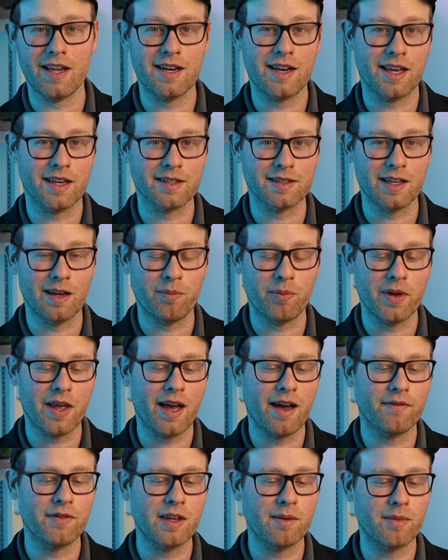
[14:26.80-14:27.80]
And next up, we
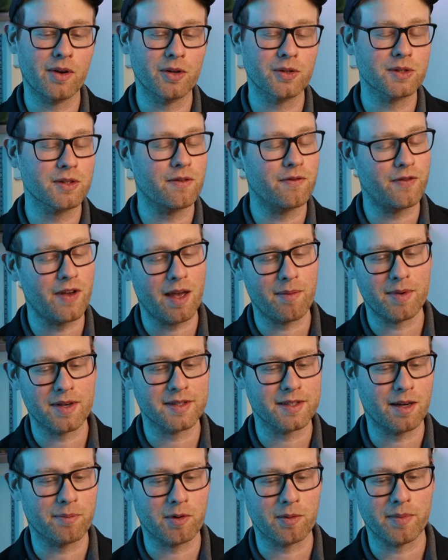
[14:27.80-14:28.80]
have the most
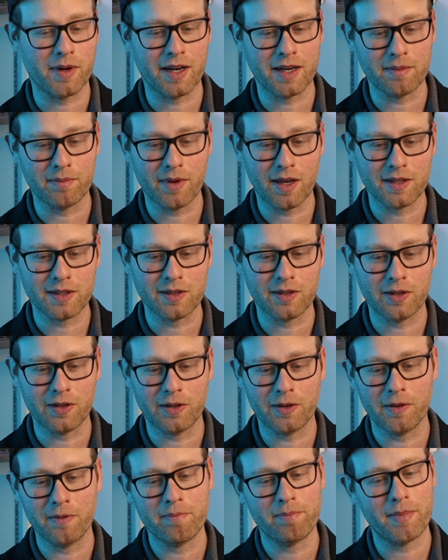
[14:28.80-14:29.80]
famous upper body
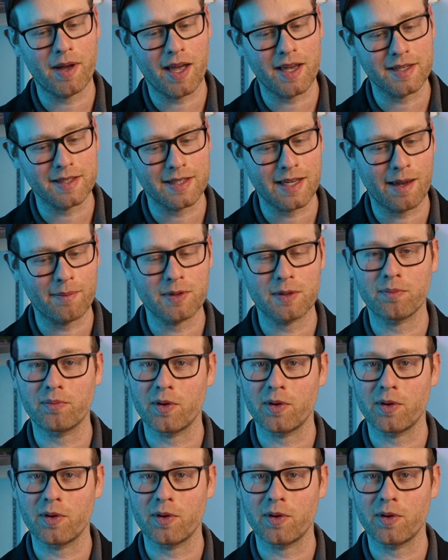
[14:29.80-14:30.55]
muscle, biceps